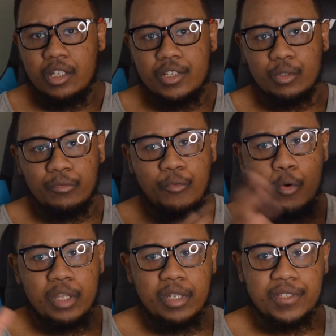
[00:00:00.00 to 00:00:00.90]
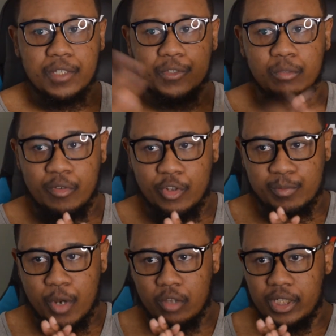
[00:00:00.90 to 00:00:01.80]
So 40 minutes into the movie, there's
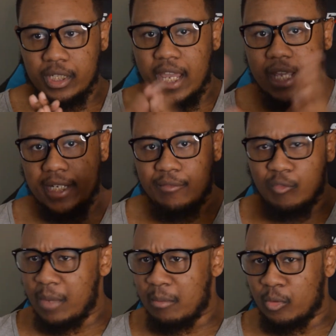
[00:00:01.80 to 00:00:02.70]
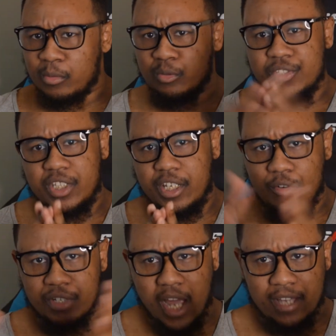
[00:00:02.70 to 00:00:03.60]
barely any rememberable scene
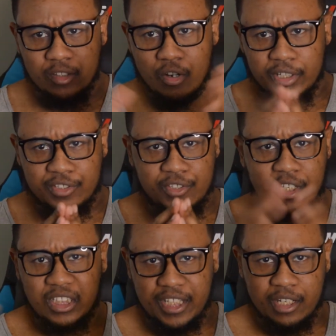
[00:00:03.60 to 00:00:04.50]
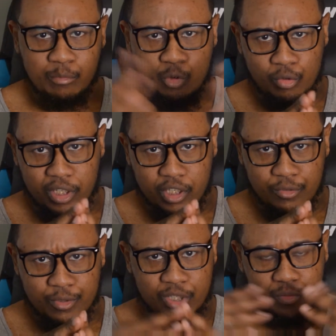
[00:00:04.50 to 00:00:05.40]
or dialogue. It's just clean and brutal
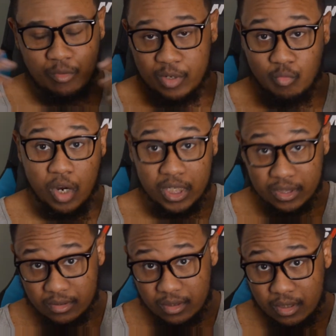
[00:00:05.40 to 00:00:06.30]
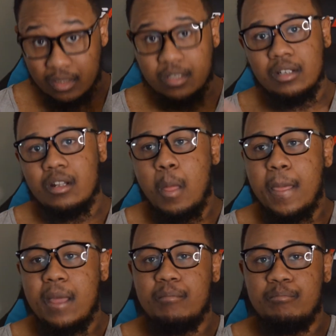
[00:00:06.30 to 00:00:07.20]
kills, which will be one.
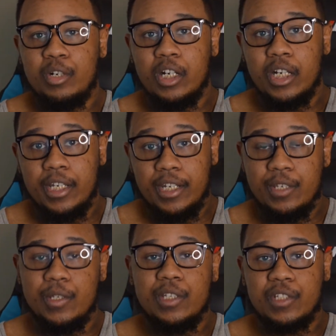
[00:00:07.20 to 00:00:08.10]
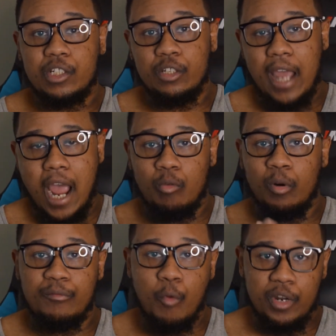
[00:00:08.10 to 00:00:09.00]
But it is a good hour
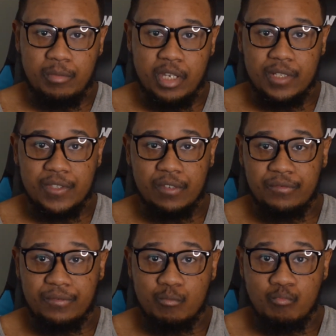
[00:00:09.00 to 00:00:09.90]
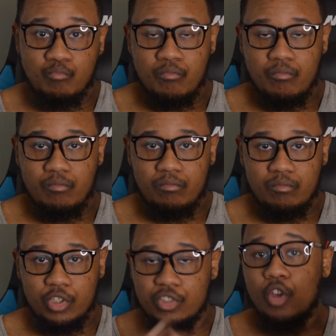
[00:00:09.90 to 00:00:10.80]
and 40 minutes of
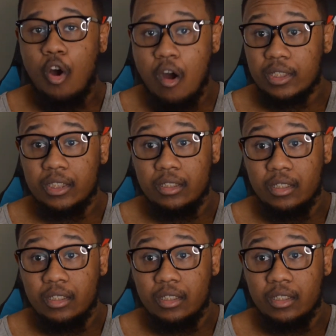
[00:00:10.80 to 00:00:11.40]
just talk.